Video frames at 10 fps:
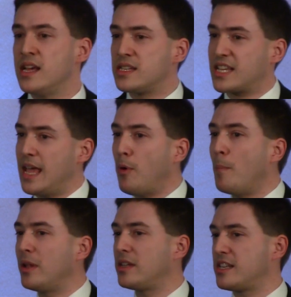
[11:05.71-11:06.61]
to keep on
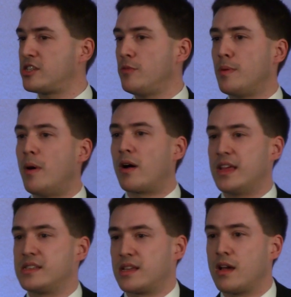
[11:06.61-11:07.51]
building
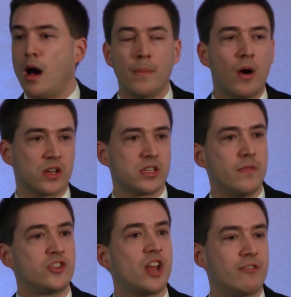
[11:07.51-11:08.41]
supermarkets and car parks over
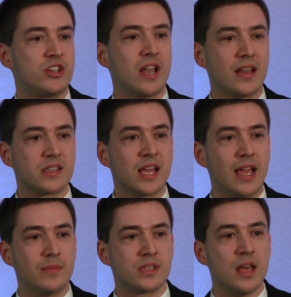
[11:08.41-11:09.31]
cherished
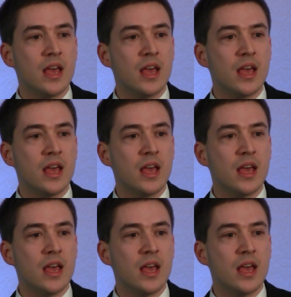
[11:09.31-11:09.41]
landscapes,